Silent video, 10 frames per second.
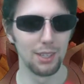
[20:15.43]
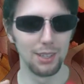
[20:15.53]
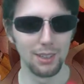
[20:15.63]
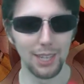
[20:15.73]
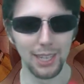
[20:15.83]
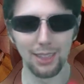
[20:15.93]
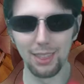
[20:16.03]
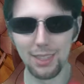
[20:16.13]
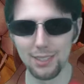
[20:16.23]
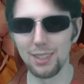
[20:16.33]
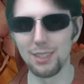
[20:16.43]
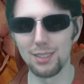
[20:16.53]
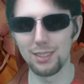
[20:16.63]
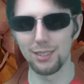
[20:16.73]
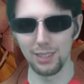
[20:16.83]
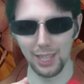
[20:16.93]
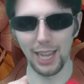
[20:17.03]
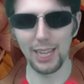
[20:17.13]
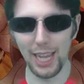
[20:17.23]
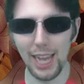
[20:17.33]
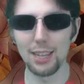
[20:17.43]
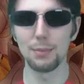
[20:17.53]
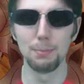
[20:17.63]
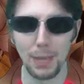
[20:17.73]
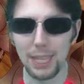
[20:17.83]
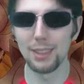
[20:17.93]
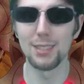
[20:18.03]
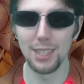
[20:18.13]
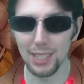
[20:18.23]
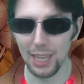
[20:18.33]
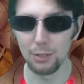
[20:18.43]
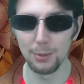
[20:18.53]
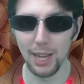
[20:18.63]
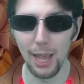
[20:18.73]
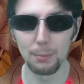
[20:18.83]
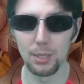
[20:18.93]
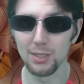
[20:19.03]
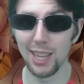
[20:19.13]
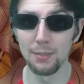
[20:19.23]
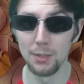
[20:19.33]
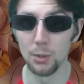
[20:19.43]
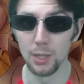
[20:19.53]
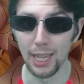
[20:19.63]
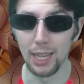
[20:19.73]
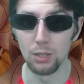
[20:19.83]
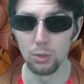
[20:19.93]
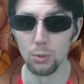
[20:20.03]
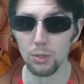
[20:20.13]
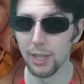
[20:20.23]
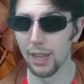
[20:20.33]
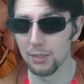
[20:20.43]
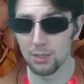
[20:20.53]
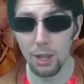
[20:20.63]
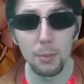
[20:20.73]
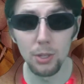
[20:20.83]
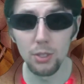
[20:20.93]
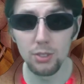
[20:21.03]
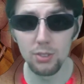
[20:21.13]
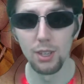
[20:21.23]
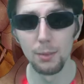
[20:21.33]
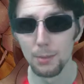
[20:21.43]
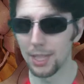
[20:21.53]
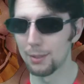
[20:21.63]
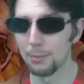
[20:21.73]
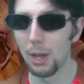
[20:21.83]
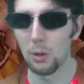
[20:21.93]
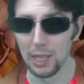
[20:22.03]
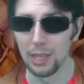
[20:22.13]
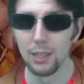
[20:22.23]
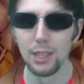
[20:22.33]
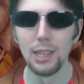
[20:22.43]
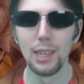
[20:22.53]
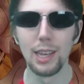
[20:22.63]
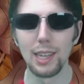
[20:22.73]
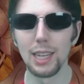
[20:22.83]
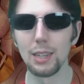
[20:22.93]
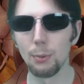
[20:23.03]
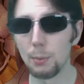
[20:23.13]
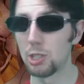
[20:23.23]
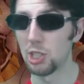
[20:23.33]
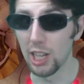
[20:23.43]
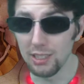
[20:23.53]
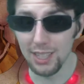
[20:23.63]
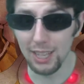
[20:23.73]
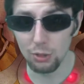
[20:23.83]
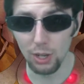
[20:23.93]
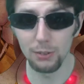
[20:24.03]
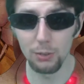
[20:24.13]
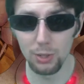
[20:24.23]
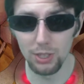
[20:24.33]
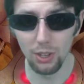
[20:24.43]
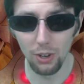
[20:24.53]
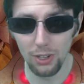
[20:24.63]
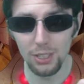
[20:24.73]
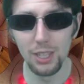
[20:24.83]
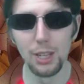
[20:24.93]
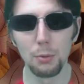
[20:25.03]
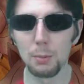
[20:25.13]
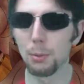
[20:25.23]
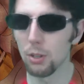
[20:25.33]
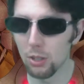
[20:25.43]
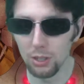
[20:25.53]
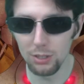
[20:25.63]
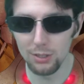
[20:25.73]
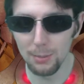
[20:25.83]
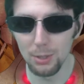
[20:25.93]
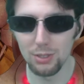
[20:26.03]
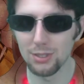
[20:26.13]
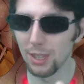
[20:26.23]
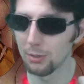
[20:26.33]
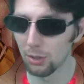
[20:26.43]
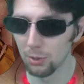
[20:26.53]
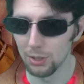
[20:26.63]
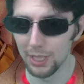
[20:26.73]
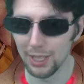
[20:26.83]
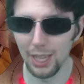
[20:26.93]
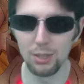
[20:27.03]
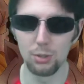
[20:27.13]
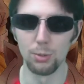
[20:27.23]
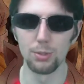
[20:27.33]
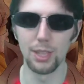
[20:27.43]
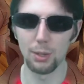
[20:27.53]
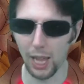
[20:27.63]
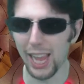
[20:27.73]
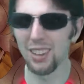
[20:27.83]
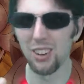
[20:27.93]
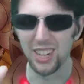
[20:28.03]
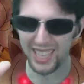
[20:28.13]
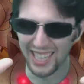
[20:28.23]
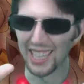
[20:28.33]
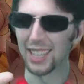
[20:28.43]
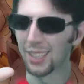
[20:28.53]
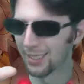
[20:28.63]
like, this is, like, I can't make this engagement happen because I have no engage tools. I have summoners, but that's about it. And when we chased that Draven really hard, we burned all our summoners because that was our only engage tools. Like, and our E,